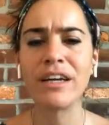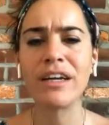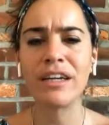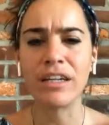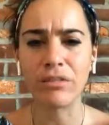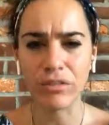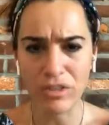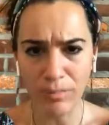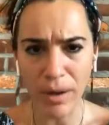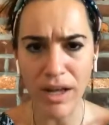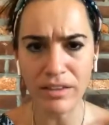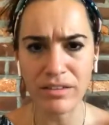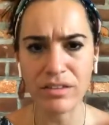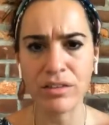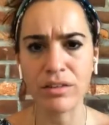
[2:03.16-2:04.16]
in
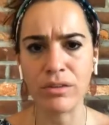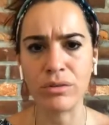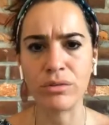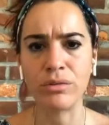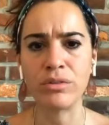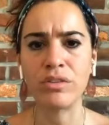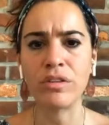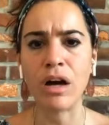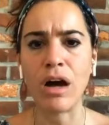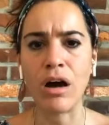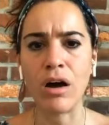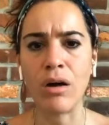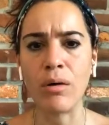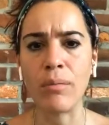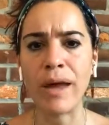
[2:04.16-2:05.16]
response to those.
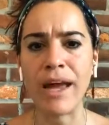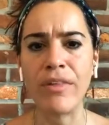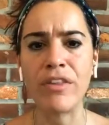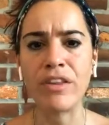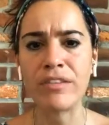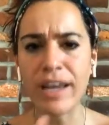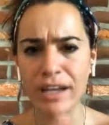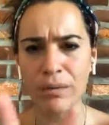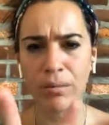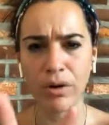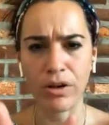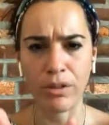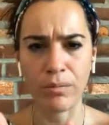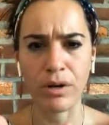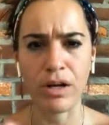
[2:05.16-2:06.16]
And the second part of
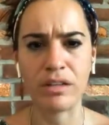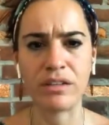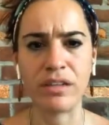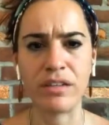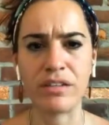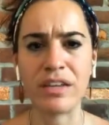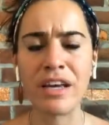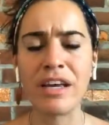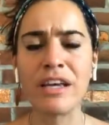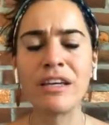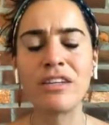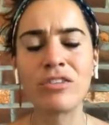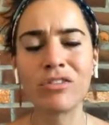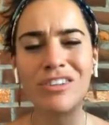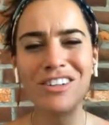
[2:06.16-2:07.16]
the process
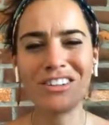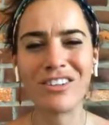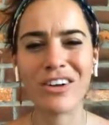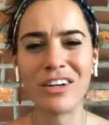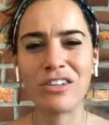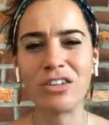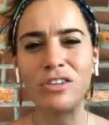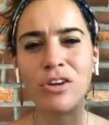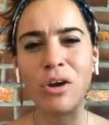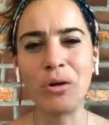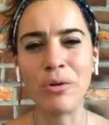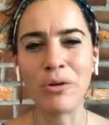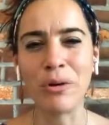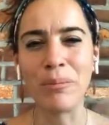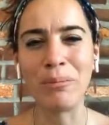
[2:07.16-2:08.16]
is really starting to
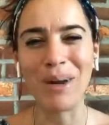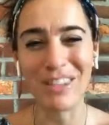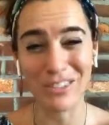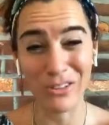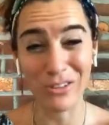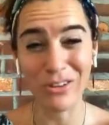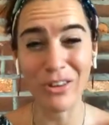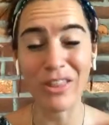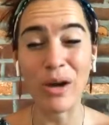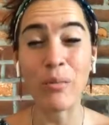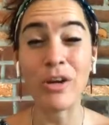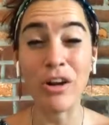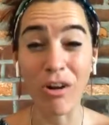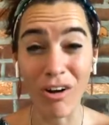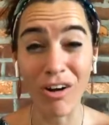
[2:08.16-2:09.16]
tone a muscle that we
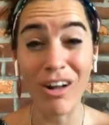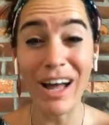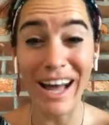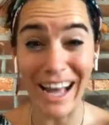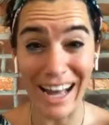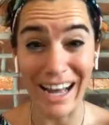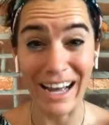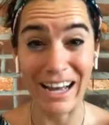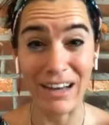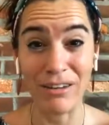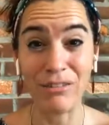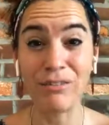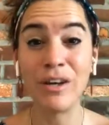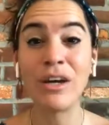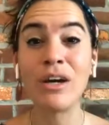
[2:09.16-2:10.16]
all have,
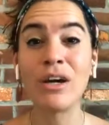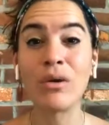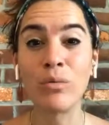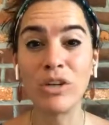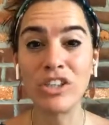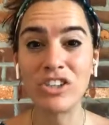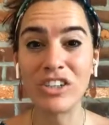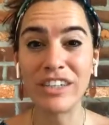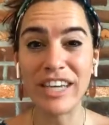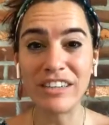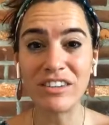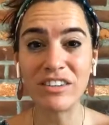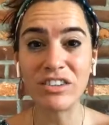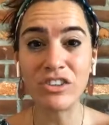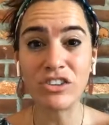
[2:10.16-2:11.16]
which
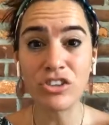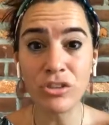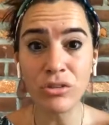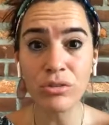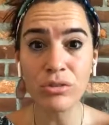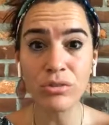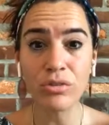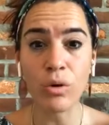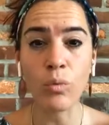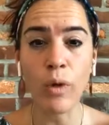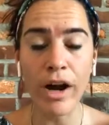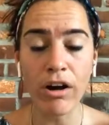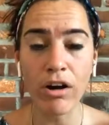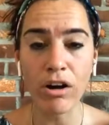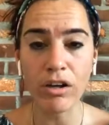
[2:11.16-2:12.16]
gets to choose
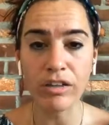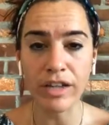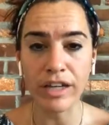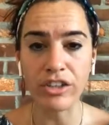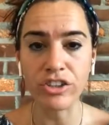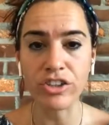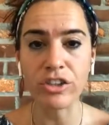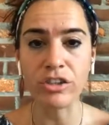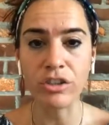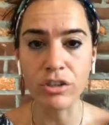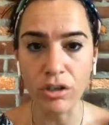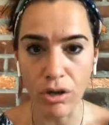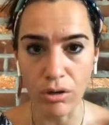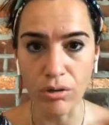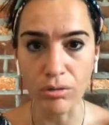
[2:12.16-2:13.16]
where our attention
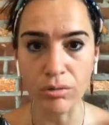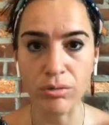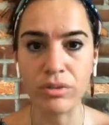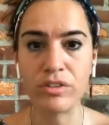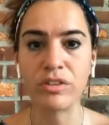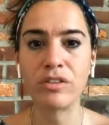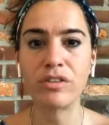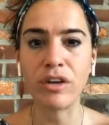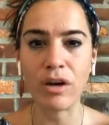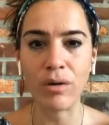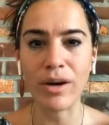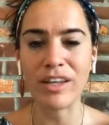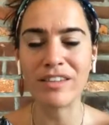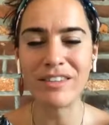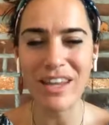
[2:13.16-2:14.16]
goes. So I
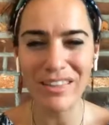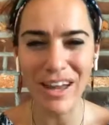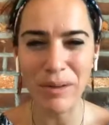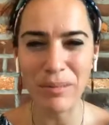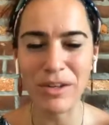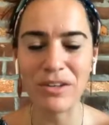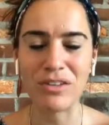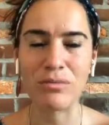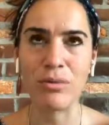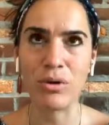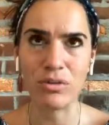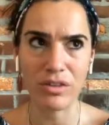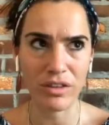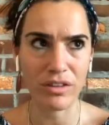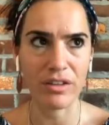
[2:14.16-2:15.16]
say that because
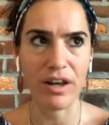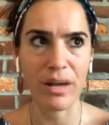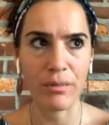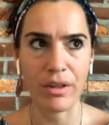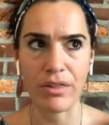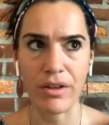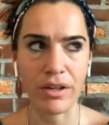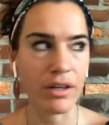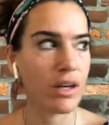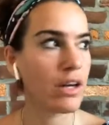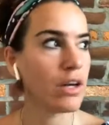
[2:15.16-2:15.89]
most of the time I think